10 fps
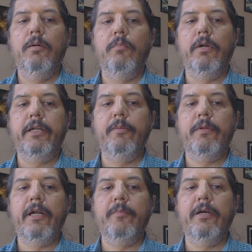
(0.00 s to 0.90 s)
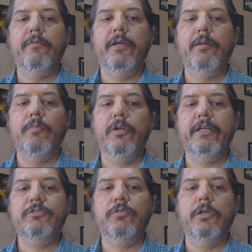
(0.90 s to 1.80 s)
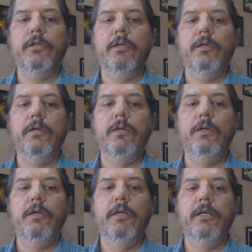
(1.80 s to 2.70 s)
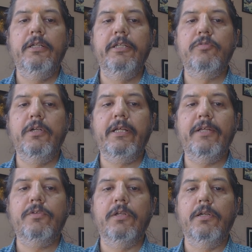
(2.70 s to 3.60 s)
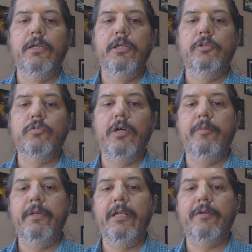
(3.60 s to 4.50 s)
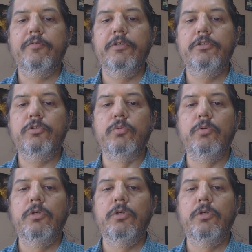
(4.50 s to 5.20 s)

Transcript: multiplied by 1 upon x square, this will cancel. So I'll be left with 2.